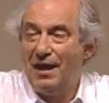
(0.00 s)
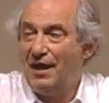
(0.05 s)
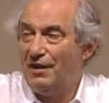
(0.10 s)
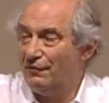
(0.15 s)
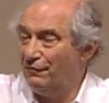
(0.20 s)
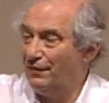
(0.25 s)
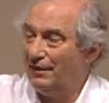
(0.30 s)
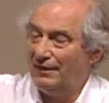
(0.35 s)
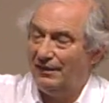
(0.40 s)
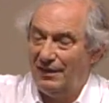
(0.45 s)
out
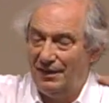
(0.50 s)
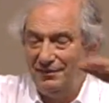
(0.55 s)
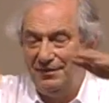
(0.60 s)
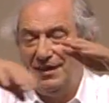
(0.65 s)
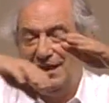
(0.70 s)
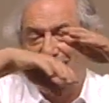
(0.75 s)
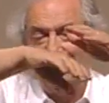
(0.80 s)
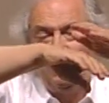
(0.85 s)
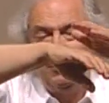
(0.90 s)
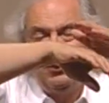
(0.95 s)
of it, and
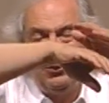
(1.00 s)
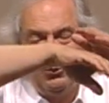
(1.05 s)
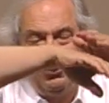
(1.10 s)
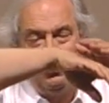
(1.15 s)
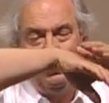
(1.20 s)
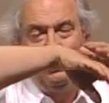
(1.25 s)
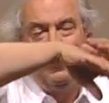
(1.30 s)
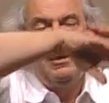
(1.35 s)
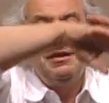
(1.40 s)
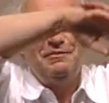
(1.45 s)
then
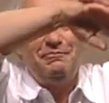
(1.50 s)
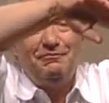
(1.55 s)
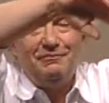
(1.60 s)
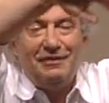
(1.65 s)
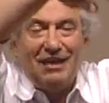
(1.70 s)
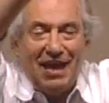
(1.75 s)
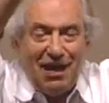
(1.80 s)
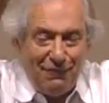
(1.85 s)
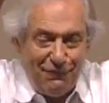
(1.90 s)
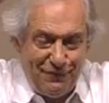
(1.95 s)
you,
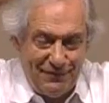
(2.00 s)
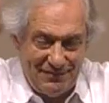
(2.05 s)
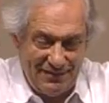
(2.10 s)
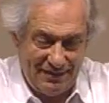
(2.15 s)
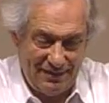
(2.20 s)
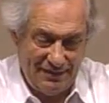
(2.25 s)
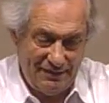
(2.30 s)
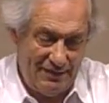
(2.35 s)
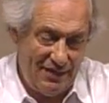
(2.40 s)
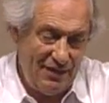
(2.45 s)
F is a
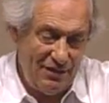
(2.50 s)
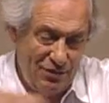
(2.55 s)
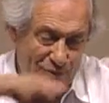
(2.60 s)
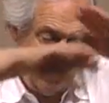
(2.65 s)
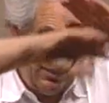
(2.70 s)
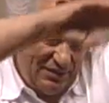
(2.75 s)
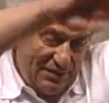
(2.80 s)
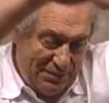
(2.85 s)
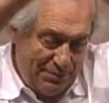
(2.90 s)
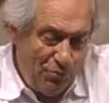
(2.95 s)

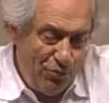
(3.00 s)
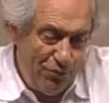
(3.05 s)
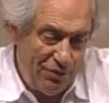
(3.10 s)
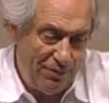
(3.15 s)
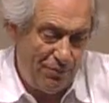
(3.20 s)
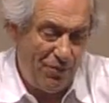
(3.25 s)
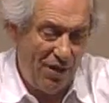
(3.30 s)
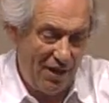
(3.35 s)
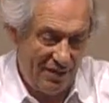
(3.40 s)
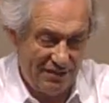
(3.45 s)
continuous smooth
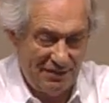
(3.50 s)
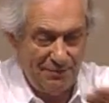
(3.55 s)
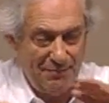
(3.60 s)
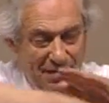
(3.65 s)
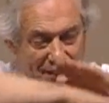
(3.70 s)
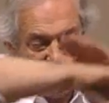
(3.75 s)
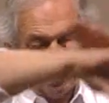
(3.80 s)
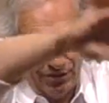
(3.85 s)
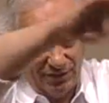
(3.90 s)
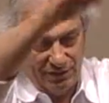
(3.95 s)

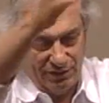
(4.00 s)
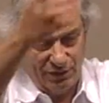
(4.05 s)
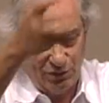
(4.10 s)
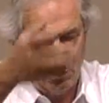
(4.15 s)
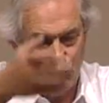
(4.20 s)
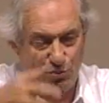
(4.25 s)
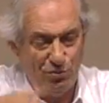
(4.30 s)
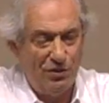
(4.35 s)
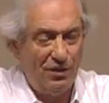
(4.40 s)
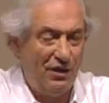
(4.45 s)
approximation
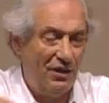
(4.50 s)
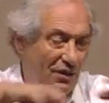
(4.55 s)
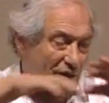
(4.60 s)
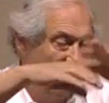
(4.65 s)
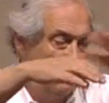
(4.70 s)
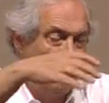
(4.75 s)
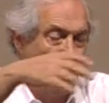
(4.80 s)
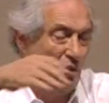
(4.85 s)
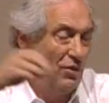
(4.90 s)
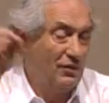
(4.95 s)
to the
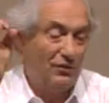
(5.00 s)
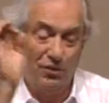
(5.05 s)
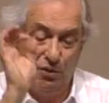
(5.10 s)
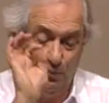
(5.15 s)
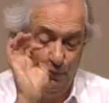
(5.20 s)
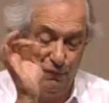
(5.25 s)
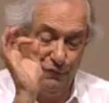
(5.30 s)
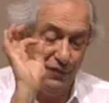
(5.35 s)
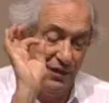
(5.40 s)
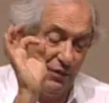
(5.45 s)

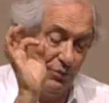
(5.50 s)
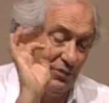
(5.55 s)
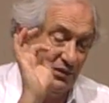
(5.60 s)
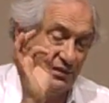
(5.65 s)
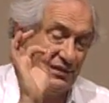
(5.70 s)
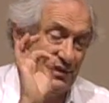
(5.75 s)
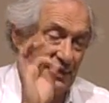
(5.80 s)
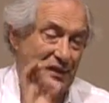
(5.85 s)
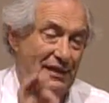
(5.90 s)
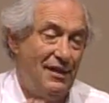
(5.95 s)
long-term
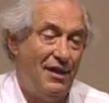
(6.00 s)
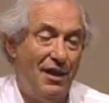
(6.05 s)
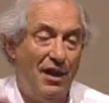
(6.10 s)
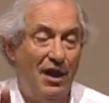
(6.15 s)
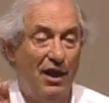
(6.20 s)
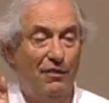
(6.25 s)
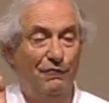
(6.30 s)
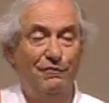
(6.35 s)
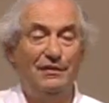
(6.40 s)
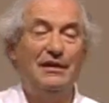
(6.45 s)
frequency
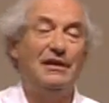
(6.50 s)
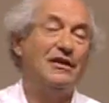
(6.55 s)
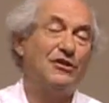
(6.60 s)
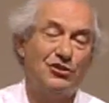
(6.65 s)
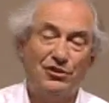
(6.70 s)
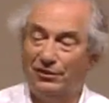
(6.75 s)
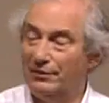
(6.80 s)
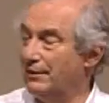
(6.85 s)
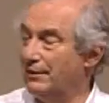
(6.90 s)
of the initial